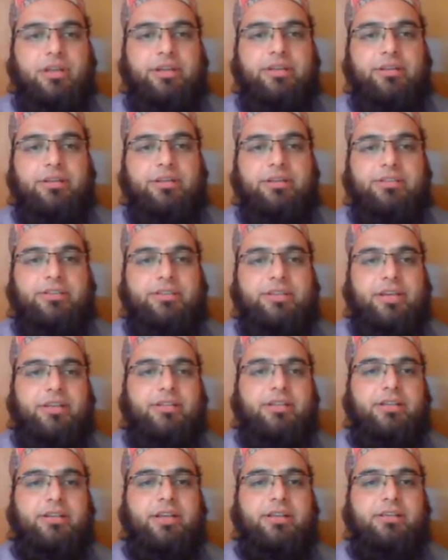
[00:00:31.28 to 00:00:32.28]
this
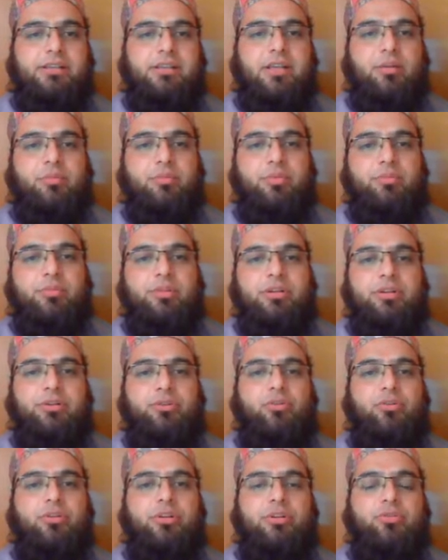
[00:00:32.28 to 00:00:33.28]
reagent has a
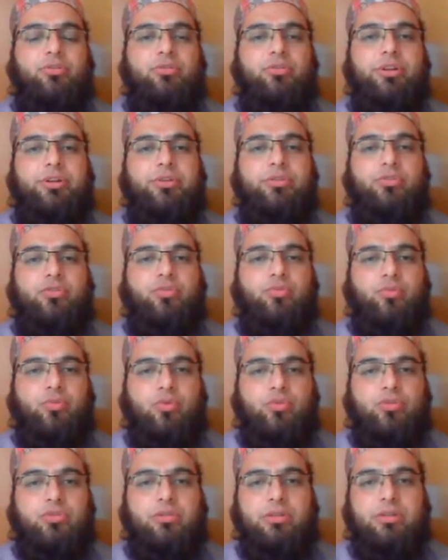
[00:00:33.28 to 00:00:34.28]
capability to reduce
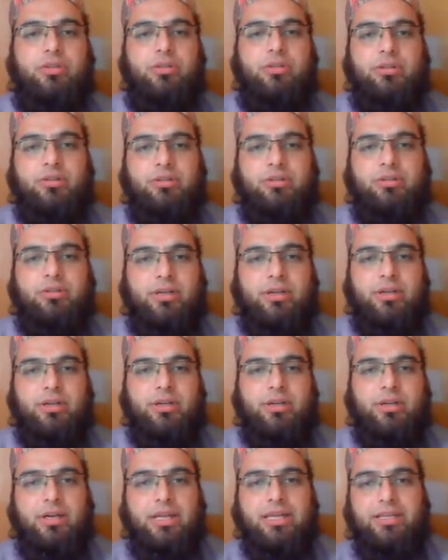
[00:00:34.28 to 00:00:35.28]
both
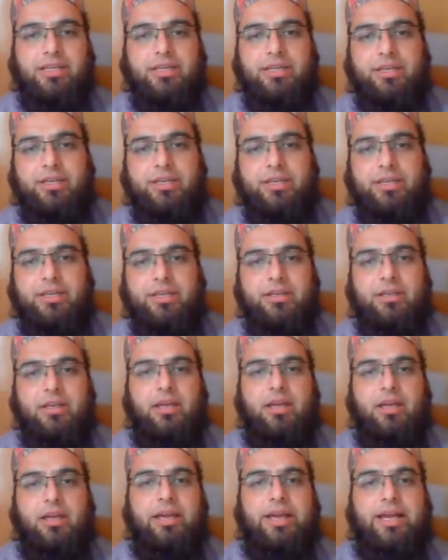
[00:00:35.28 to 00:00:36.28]
the alkene
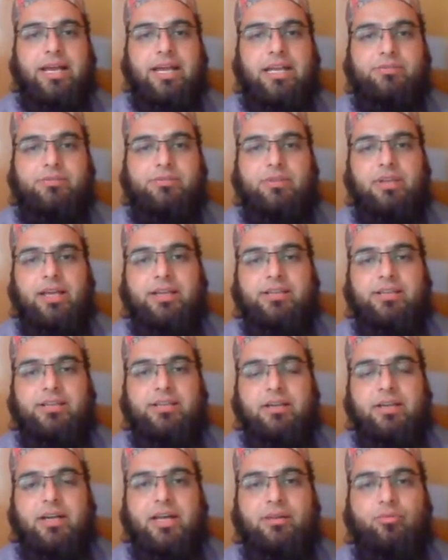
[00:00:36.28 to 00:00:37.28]
as well as the
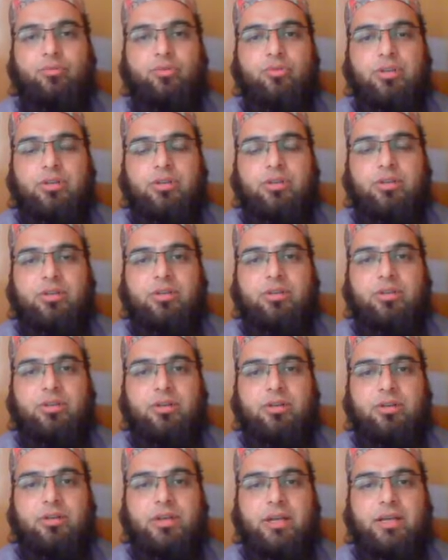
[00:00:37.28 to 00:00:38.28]
carbonyl,
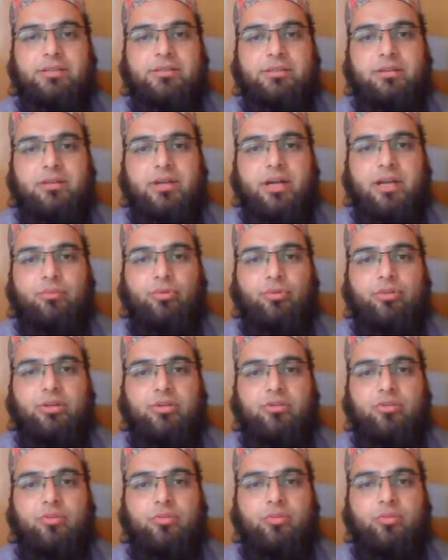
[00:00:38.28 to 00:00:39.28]
as a
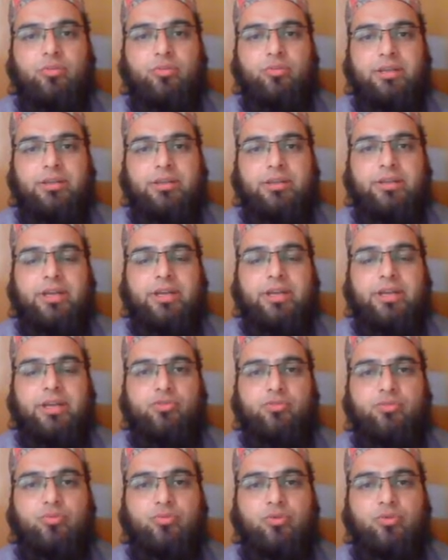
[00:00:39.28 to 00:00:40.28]
carbonyl group. Okay, it can
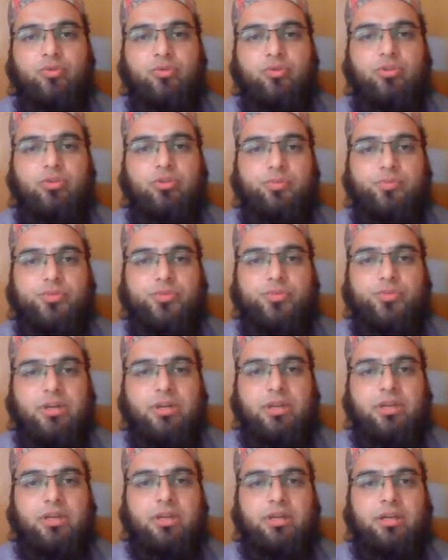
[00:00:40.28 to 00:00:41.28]
reduce both the groups,
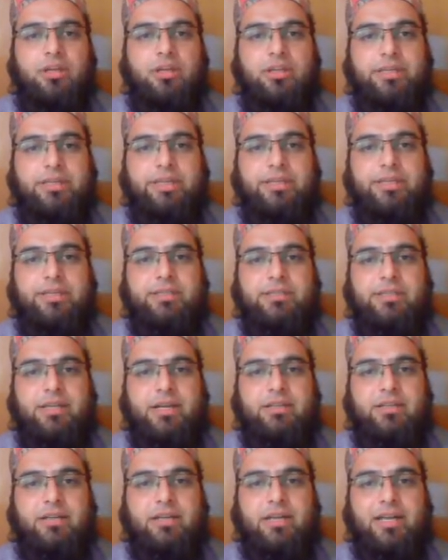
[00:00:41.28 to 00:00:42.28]
alkenes
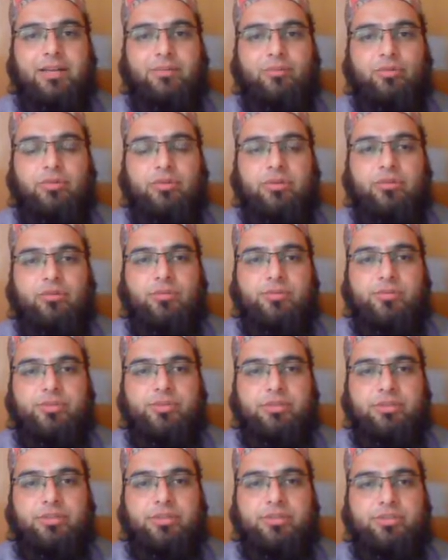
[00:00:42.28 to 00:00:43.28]
and the carbonyl
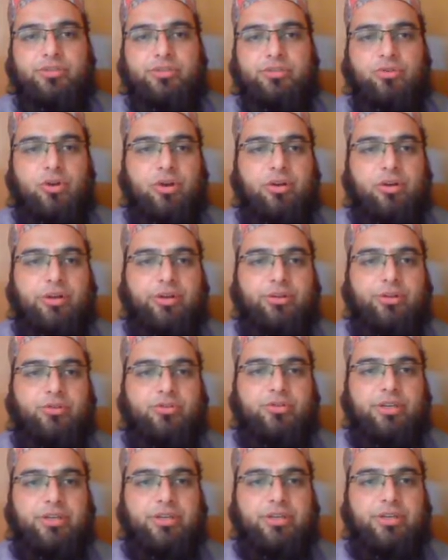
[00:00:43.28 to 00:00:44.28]
groups. It's a strong
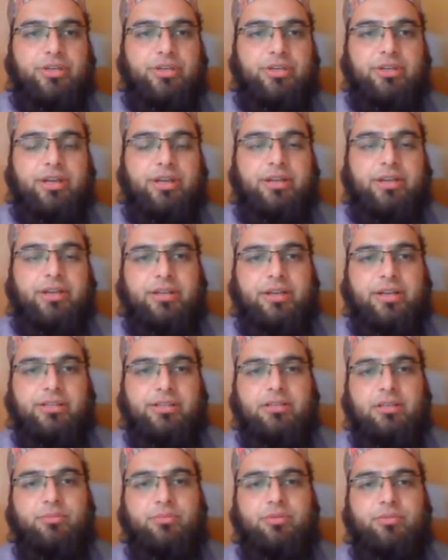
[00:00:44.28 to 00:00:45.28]
reducing agent and it has
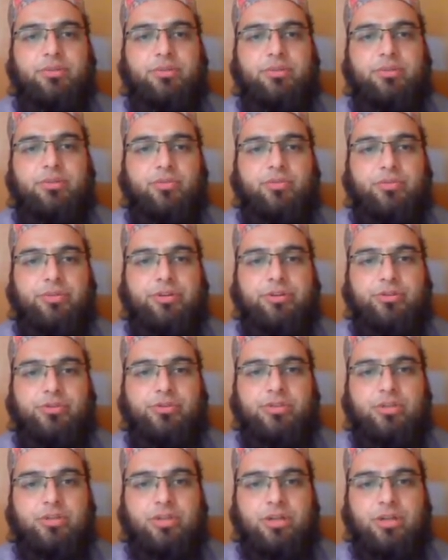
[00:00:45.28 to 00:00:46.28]
capability of reducing